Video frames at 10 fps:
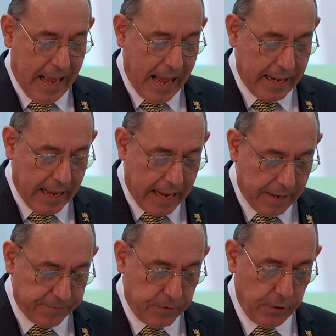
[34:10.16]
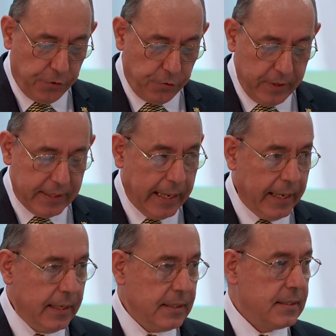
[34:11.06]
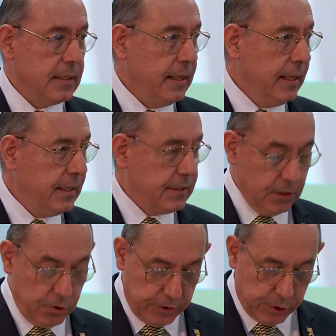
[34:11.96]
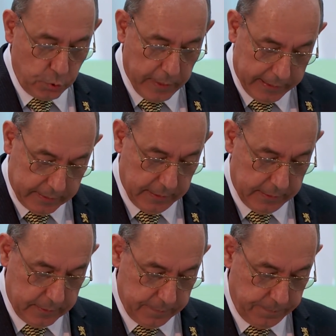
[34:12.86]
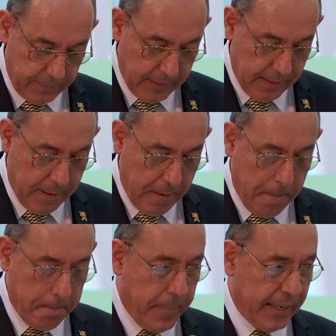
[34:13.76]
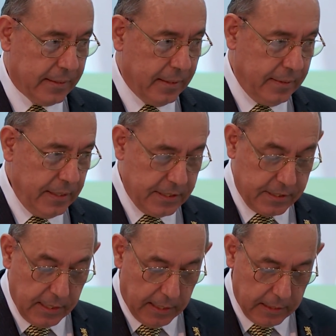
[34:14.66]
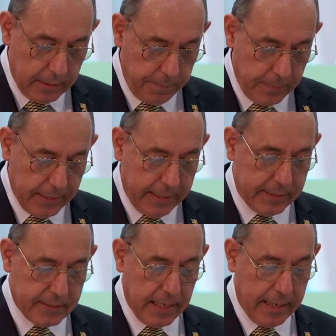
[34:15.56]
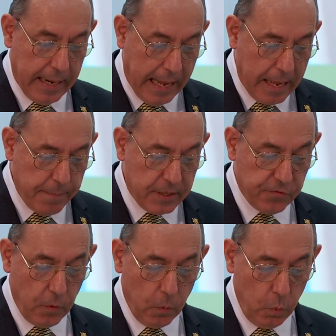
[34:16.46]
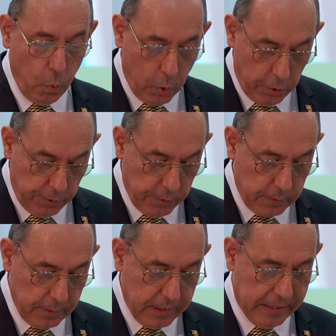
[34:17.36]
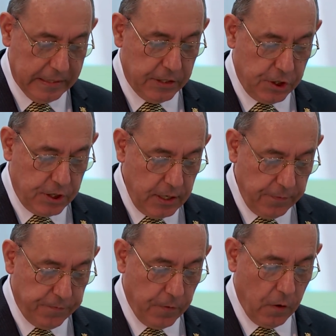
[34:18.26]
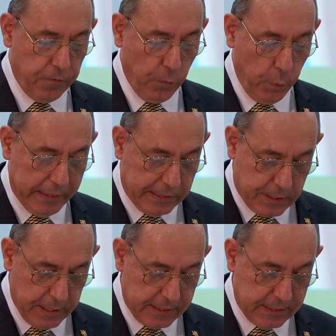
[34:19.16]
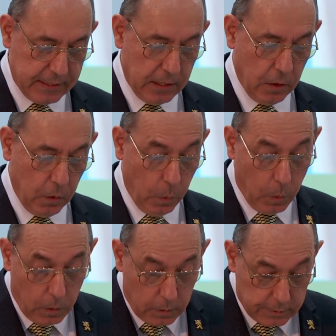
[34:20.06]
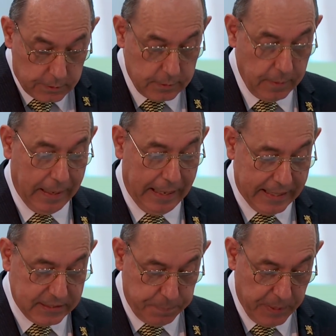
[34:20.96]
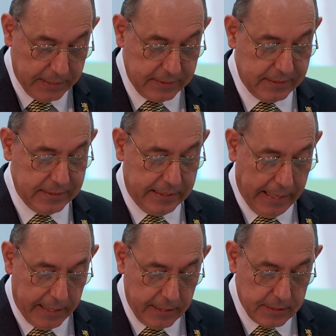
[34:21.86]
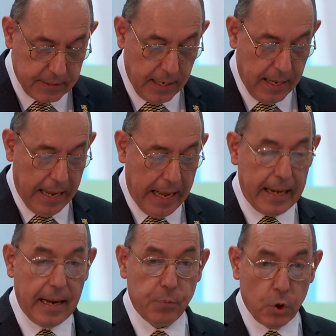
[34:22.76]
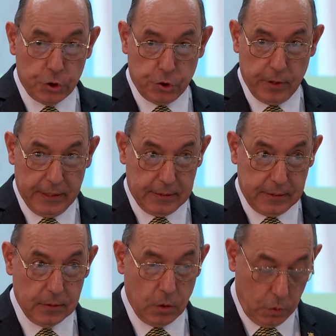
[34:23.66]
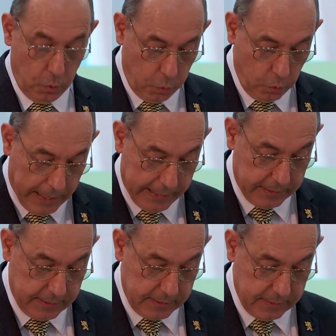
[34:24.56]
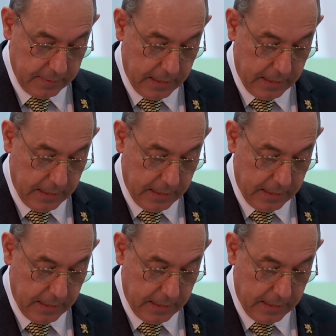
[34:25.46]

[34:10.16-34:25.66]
and after 3 days is resurrected. But this time, it's an Amazon warrior, chief of witches, whores, lesbians, gays, and abortionists who writes,